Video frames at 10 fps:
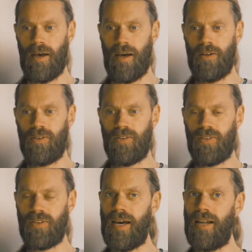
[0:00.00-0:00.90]
I
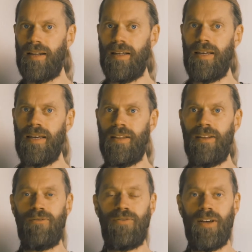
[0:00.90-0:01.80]
just sat in
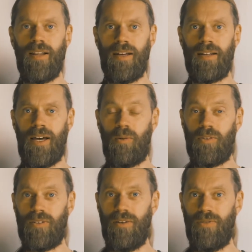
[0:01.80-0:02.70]
the feeling that
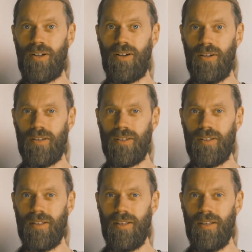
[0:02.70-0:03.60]
was difficult
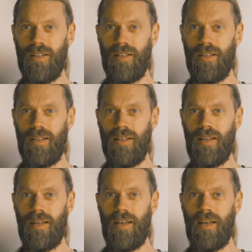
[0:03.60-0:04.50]

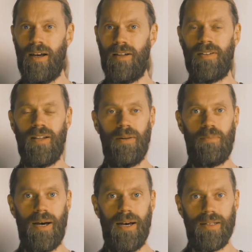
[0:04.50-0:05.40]
until it
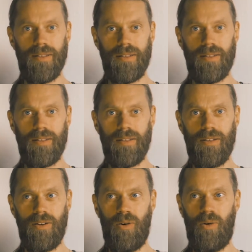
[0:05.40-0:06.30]
passed
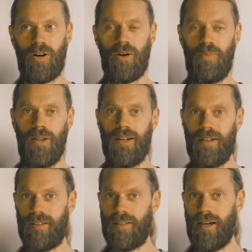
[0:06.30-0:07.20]
or
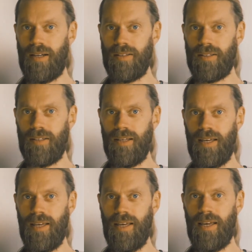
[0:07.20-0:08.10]
completed a task,
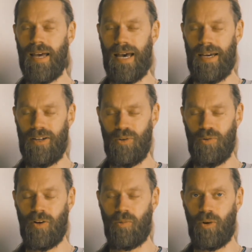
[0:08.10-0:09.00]
I do
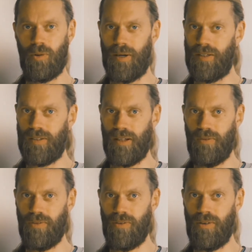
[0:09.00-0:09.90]
reward
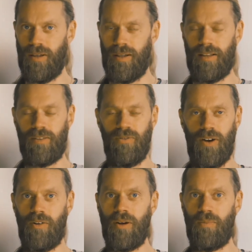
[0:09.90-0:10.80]
myself. And that's
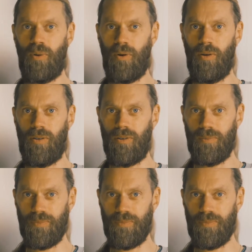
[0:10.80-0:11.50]
very important,